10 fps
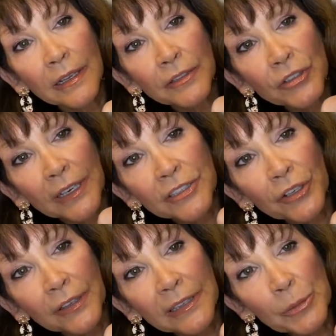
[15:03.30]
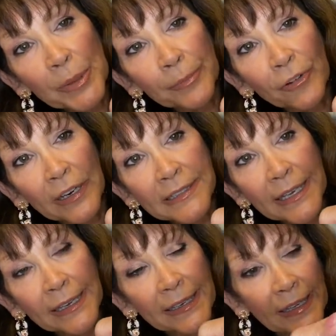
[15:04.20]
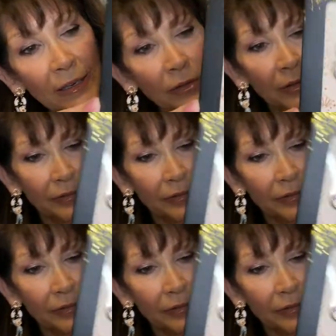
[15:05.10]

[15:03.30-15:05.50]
Try to show you a little bit before I take it out.